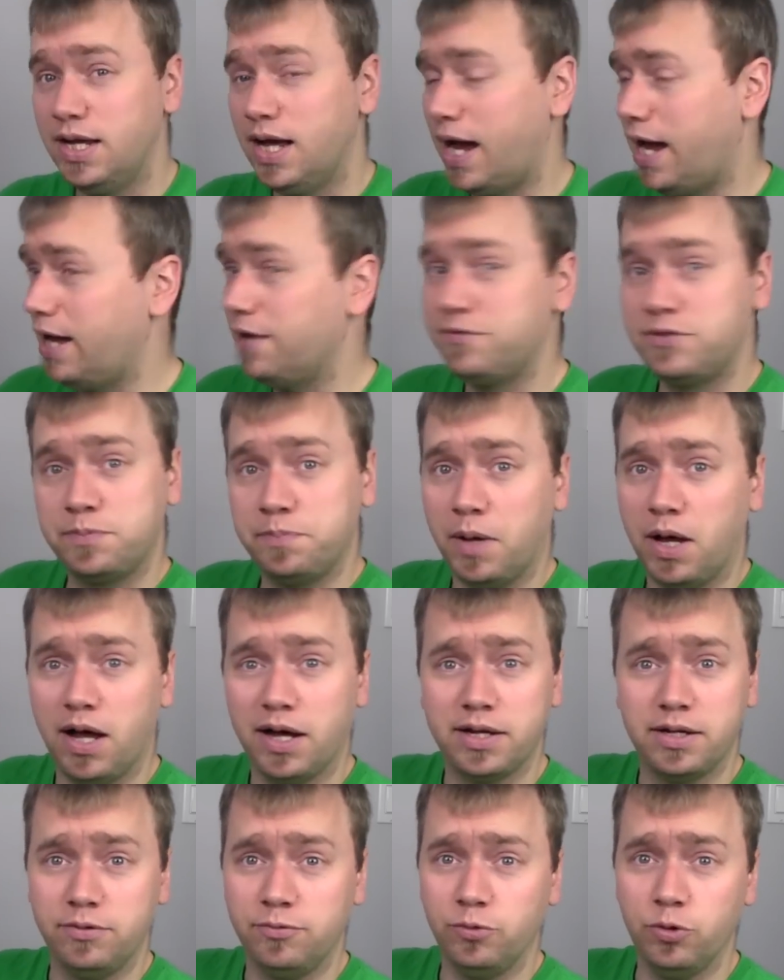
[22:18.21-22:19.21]
I have
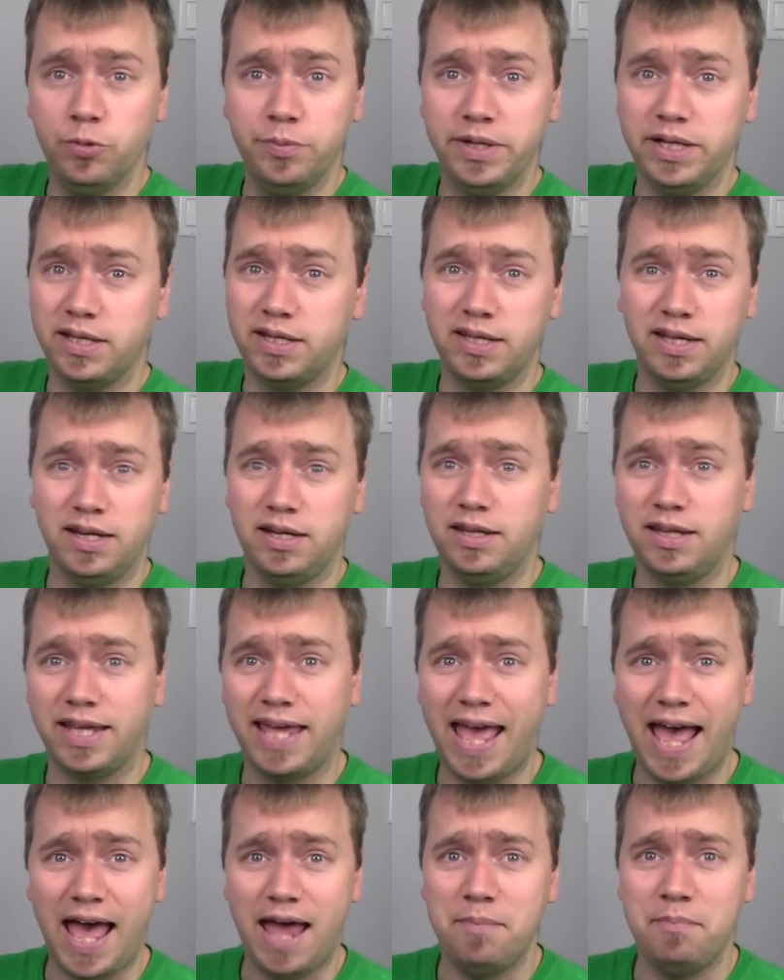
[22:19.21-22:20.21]
Spock and Rubik and the
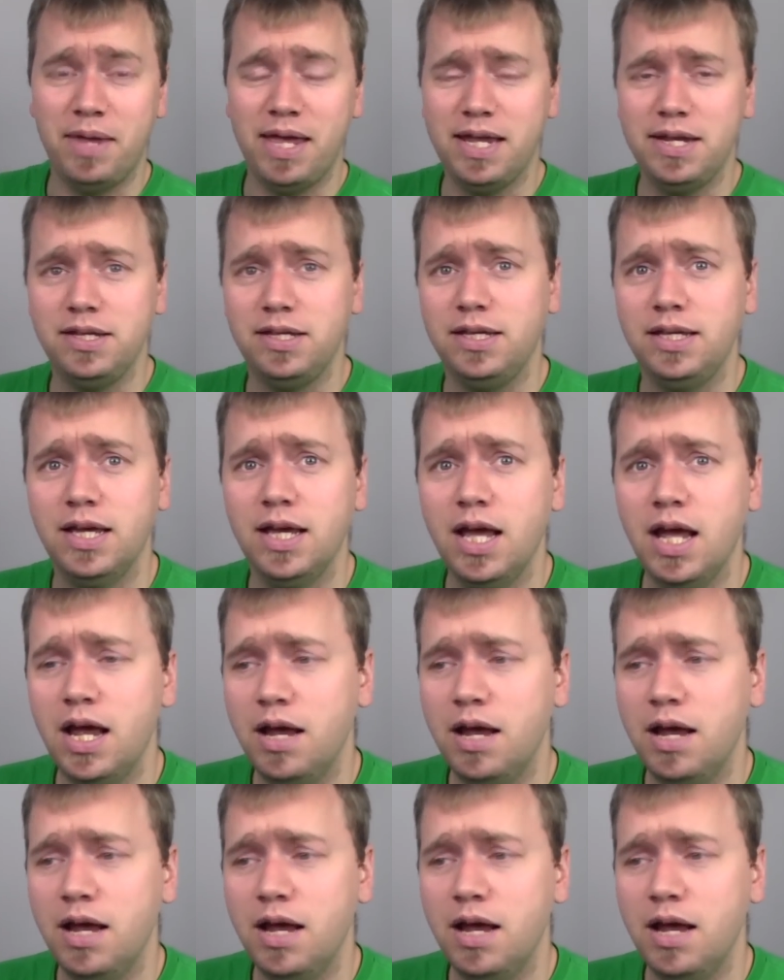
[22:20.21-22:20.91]
cat Mandy,